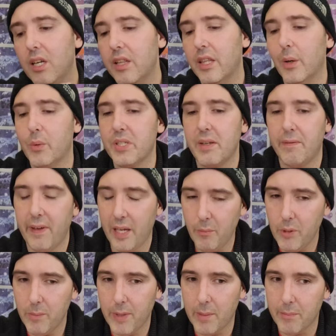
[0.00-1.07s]
There was a
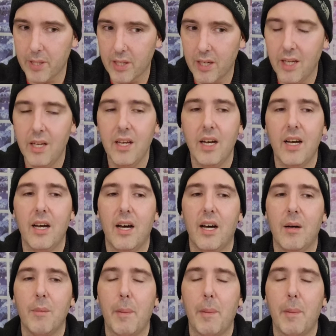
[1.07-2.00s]
family member um,